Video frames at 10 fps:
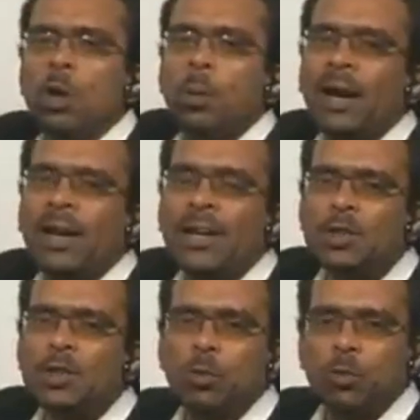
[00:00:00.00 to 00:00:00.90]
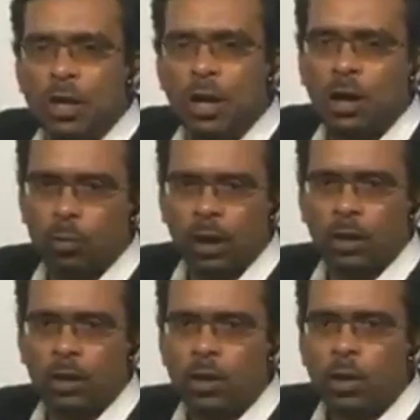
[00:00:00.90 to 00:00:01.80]
to minus
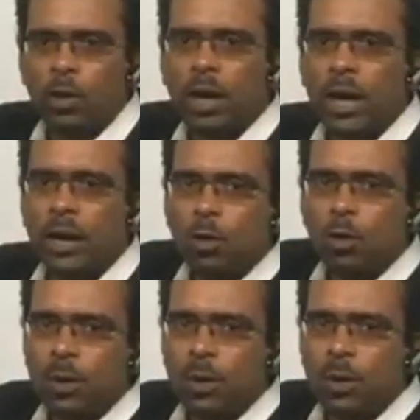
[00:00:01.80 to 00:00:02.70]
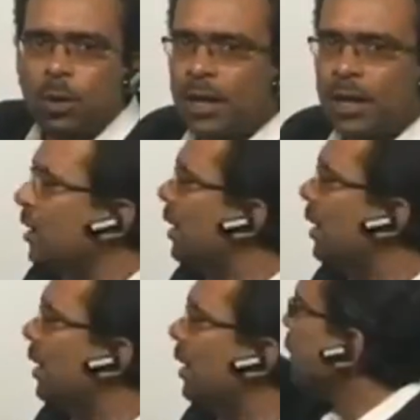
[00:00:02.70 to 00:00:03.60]
V01. Okay, you will be taking it